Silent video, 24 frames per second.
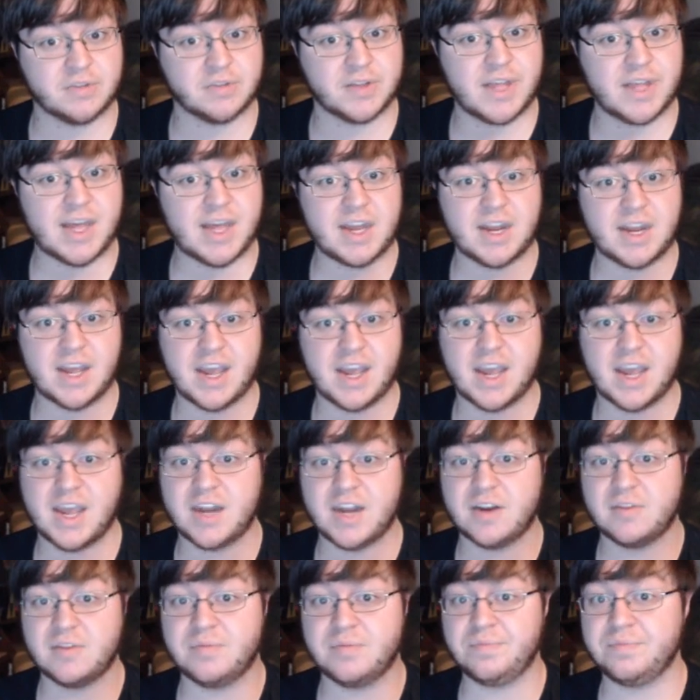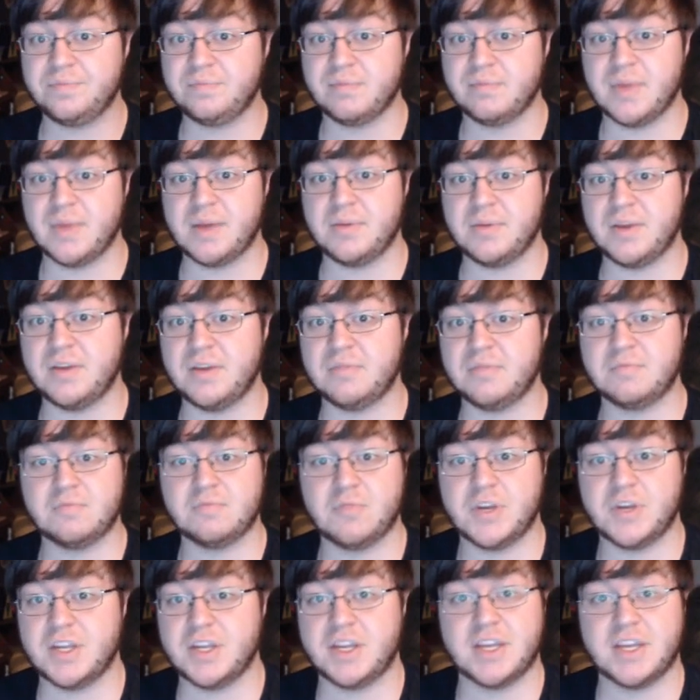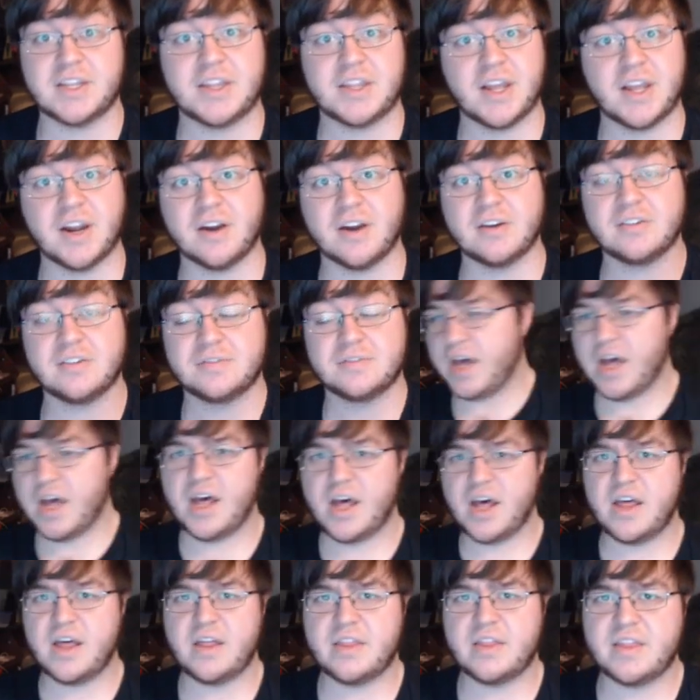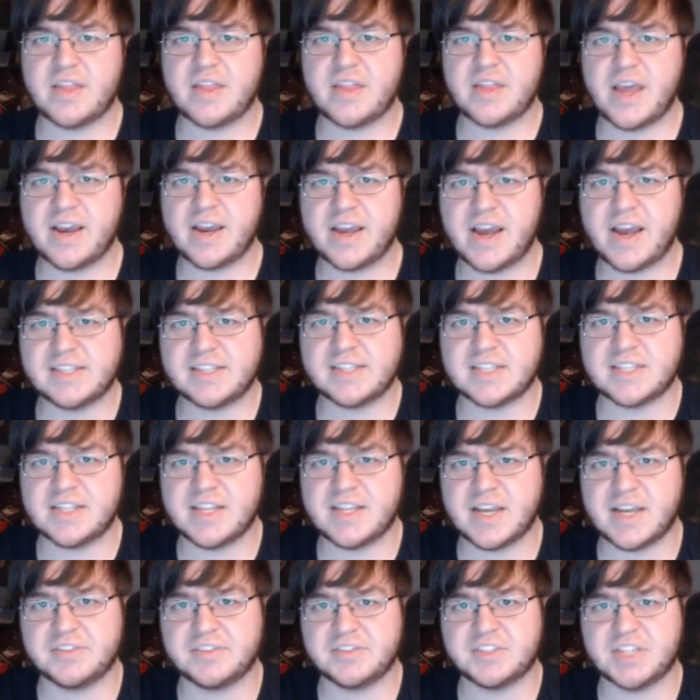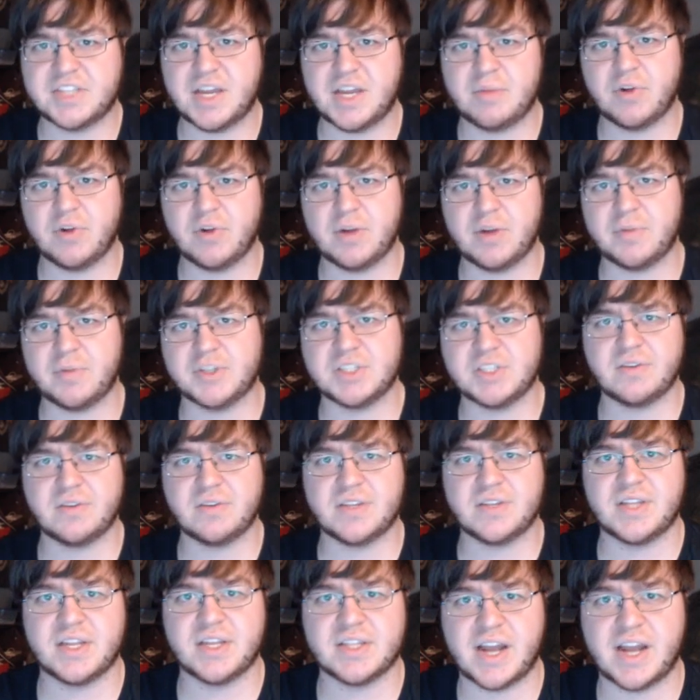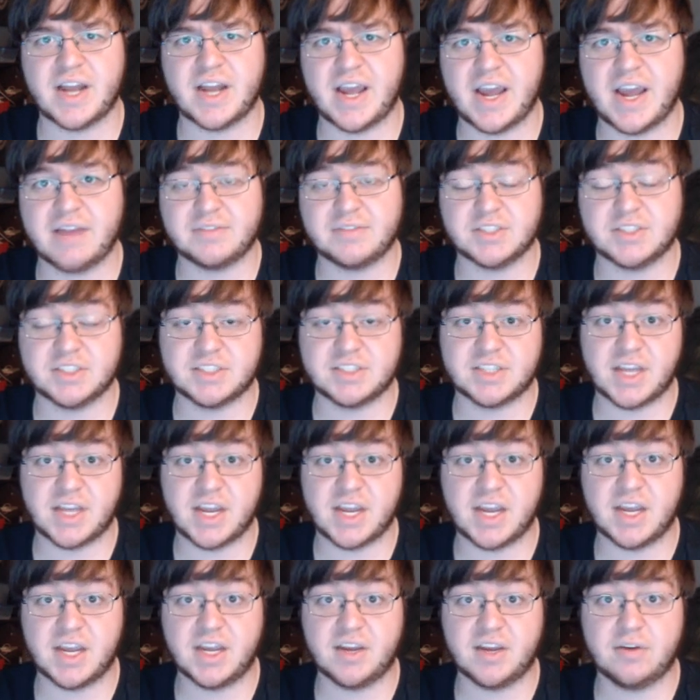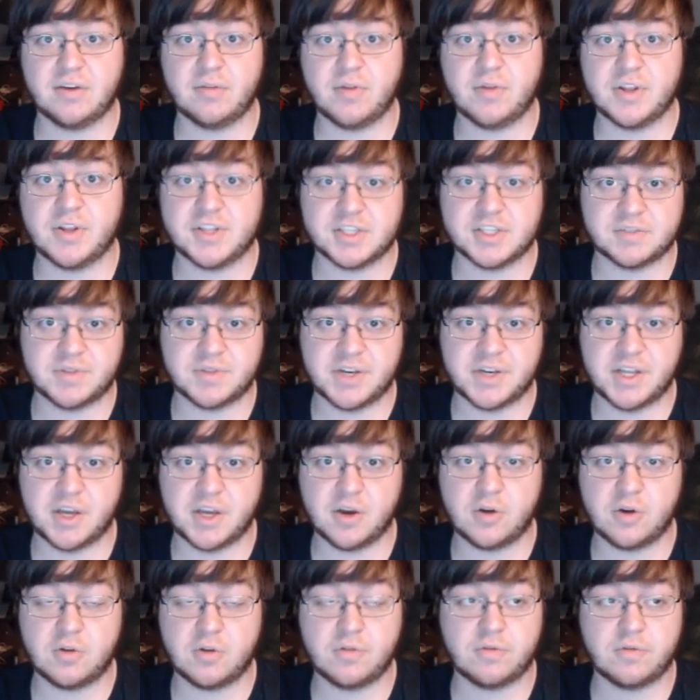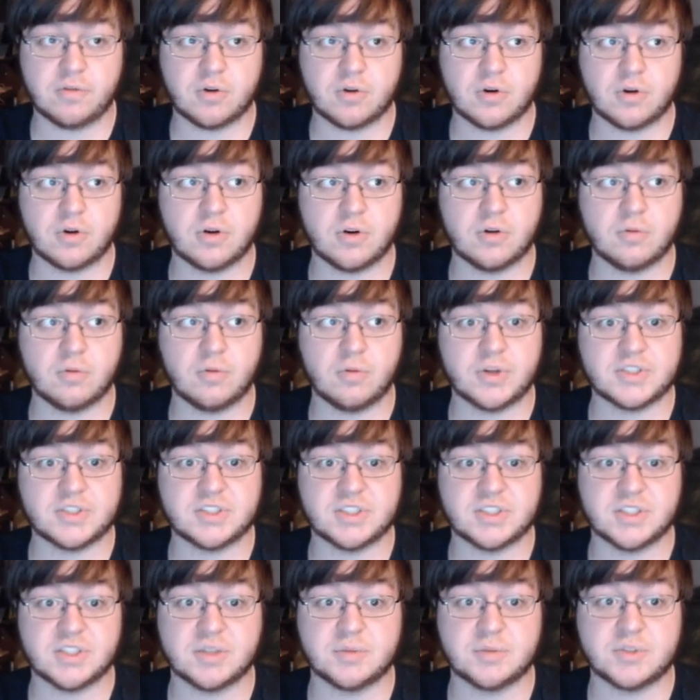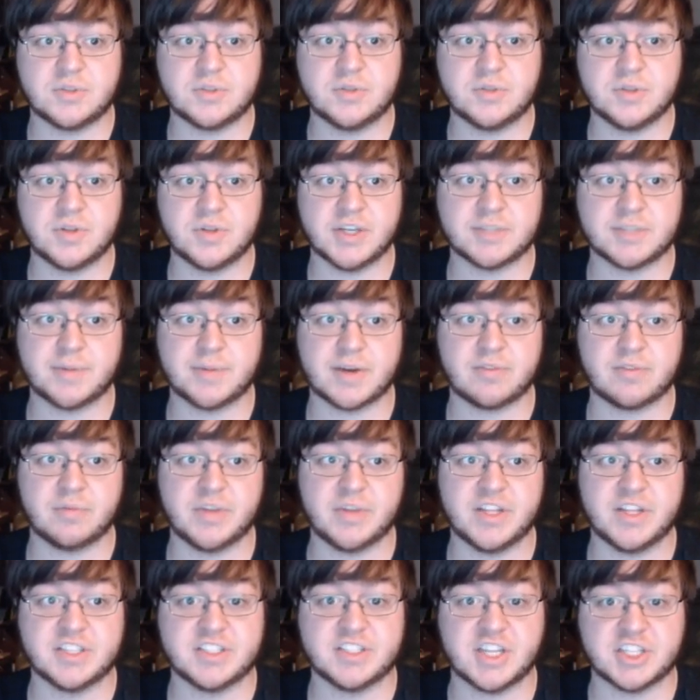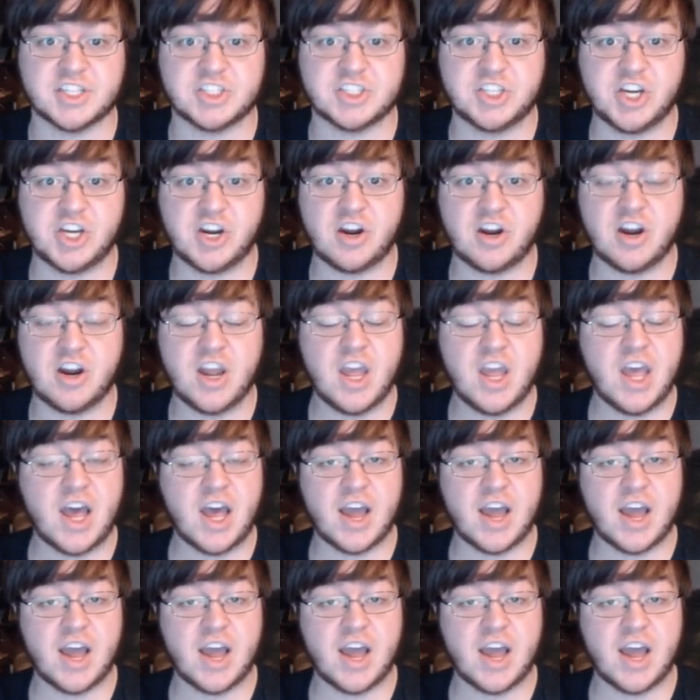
for that, and maybe we can get there other than that, guys, I think I've said pretty much everything that I have to say in this video for what to do, expect from me this next year.